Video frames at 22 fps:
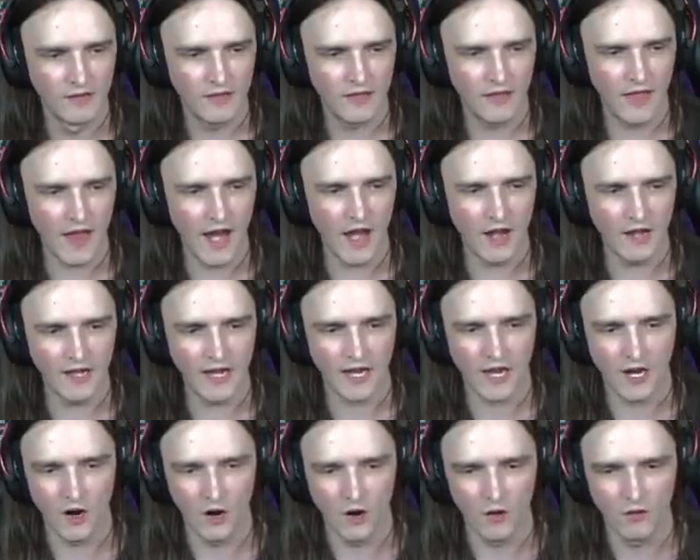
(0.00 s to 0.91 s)
There you
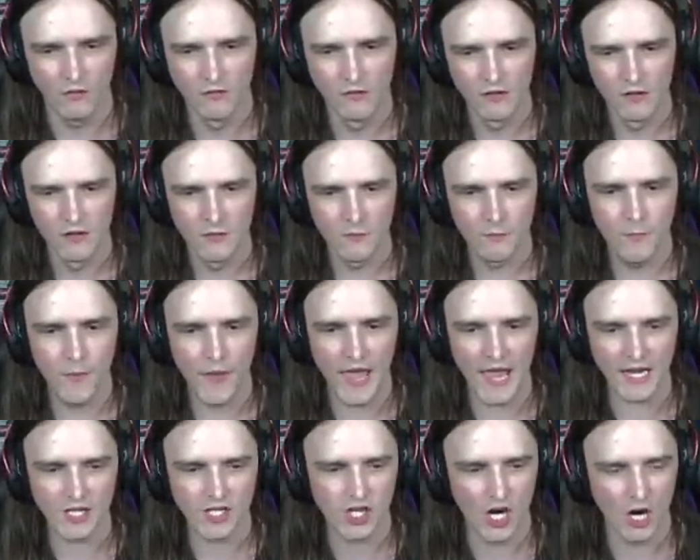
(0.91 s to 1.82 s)
go.
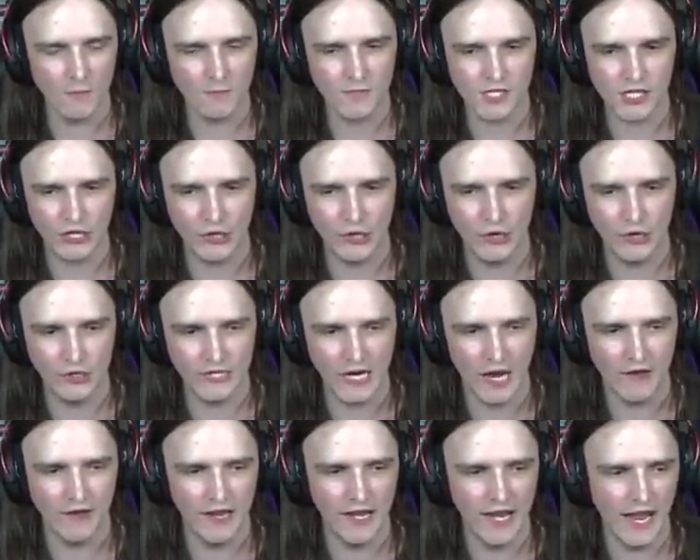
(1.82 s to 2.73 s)
Big jumps through,
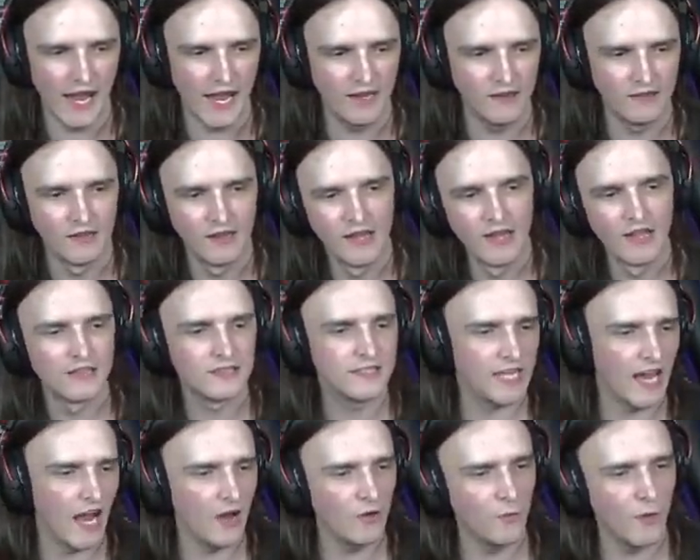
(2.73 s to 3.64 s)
down and in.
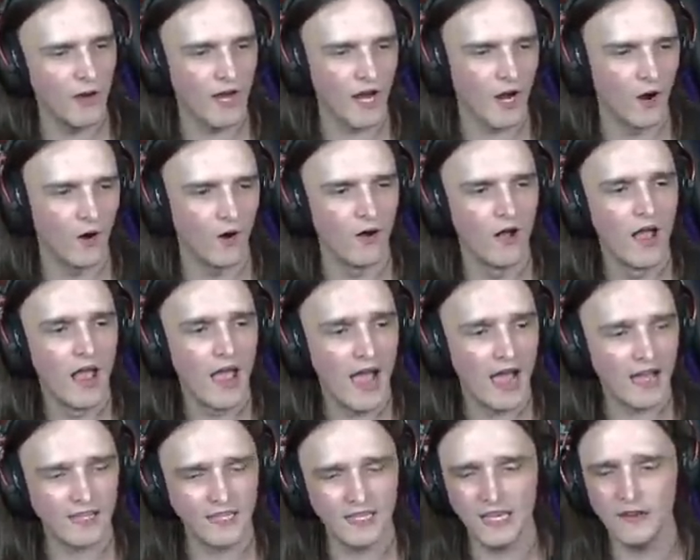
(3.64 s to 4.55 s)
Down we go.
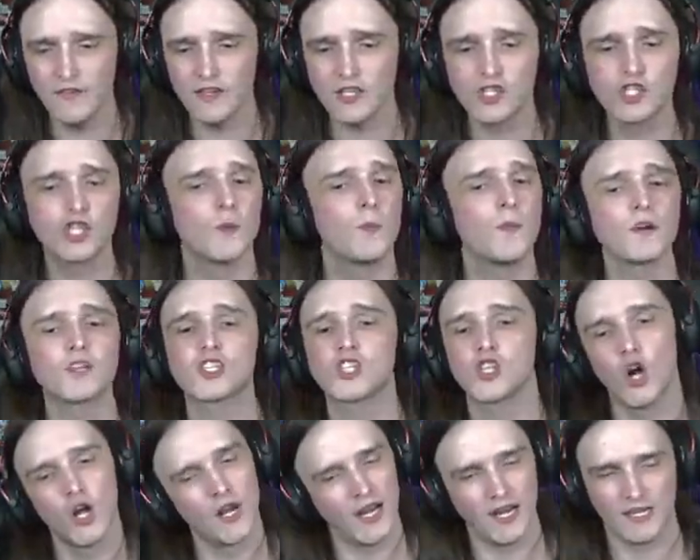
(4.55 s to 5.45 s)
And even
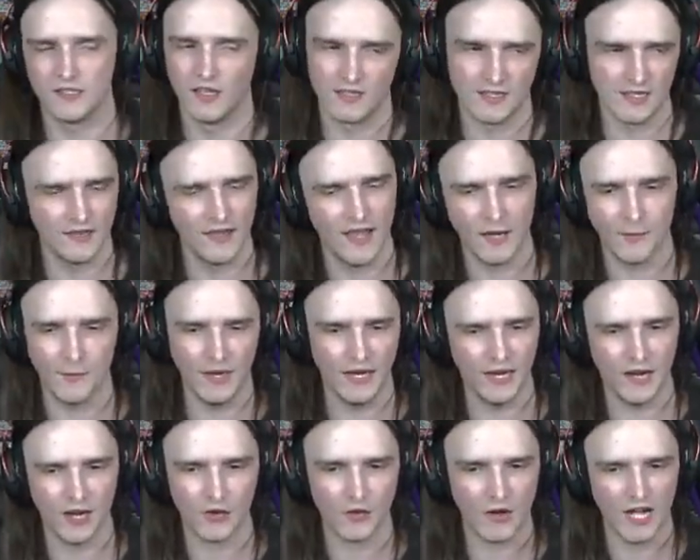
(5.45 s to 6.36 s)
Supersonic doesn't like being
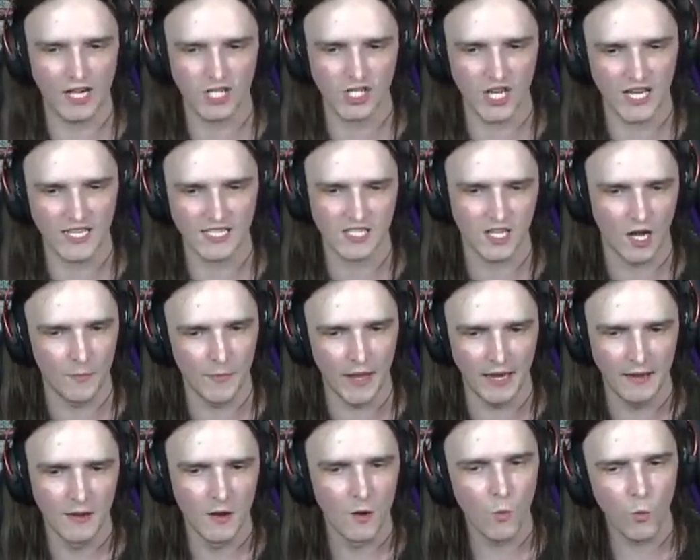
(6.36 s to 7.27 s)
a crash test dummy.
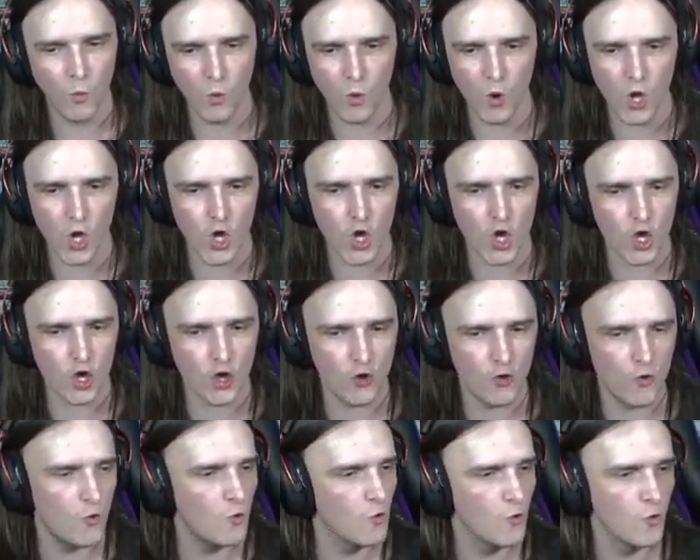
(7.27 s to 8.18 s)

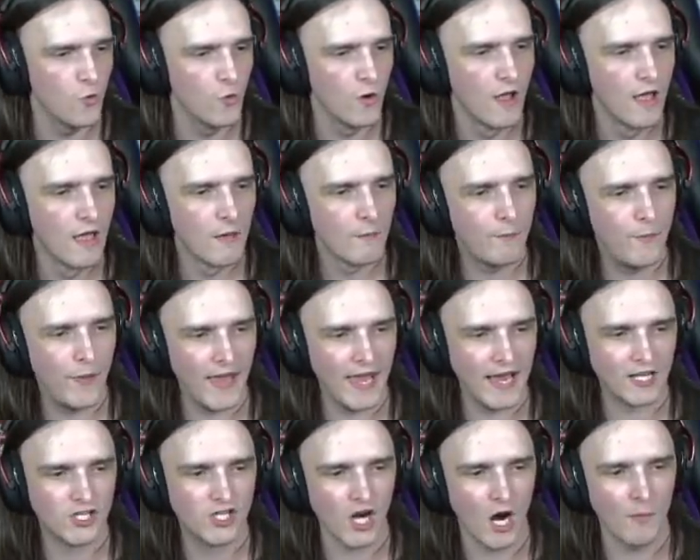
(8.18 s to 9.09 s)
Woohoo!
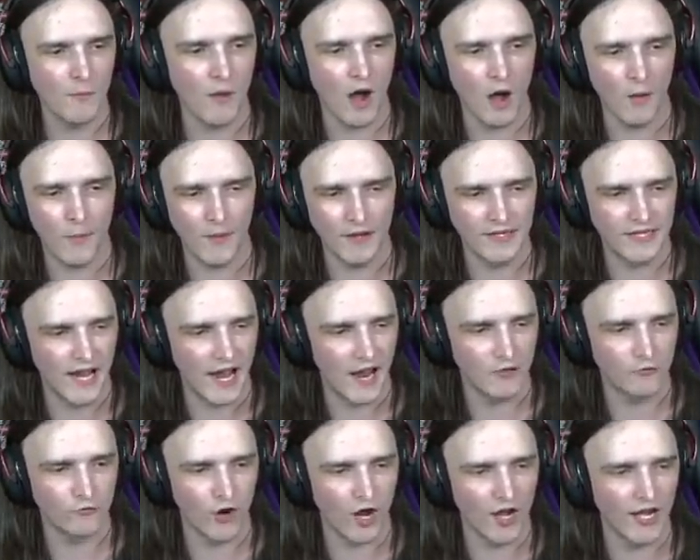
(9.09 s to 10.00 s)
Big jump up and
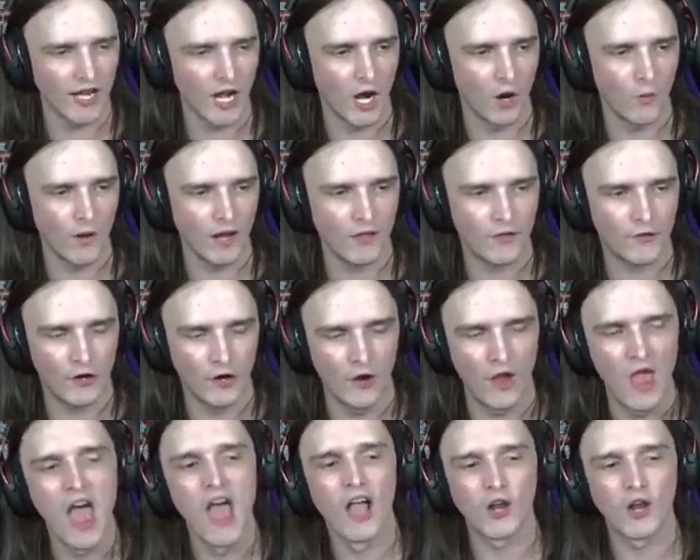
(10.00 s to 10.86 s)
down, running our way through.